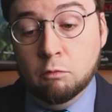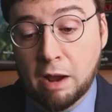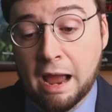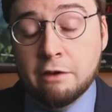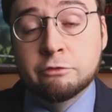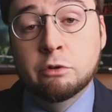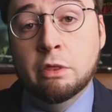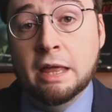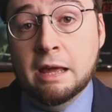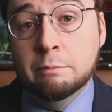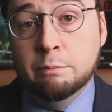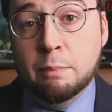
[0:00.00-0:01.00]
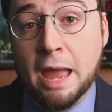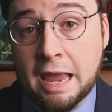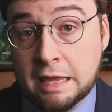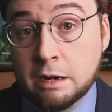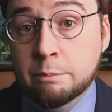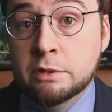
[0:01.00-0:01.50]
After that
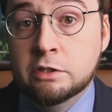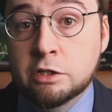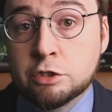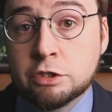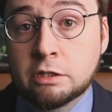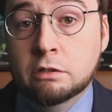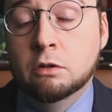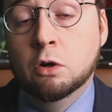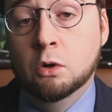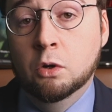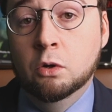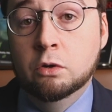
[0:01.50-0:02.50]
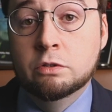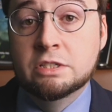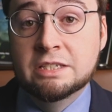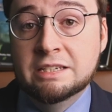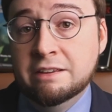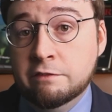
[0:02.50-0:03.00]
paid up addition
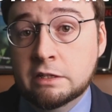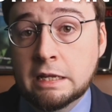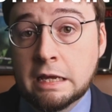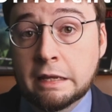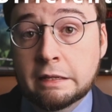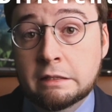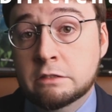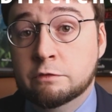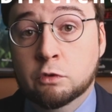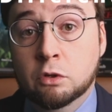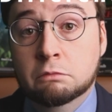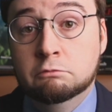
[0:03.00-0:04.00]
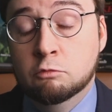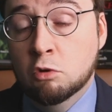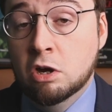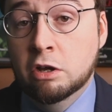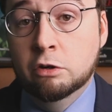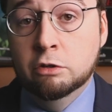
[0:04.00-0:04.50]
earns dividends for
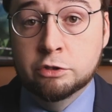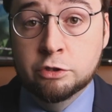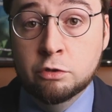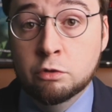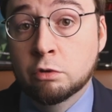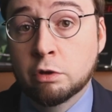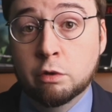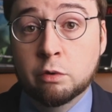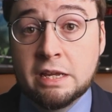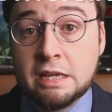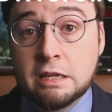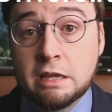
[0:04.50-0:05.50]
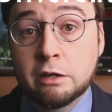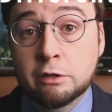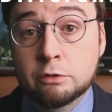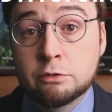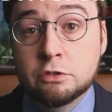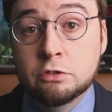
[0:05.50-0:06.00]
1 or 2 or 3
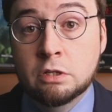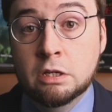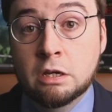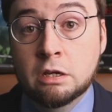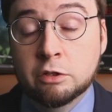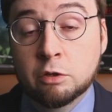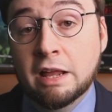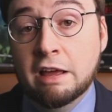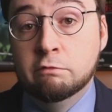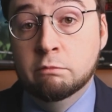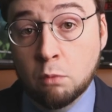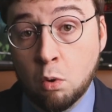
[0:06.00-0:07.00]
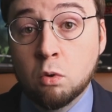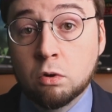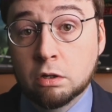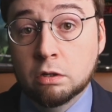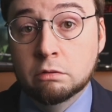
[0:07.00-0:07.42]
years, you'll have more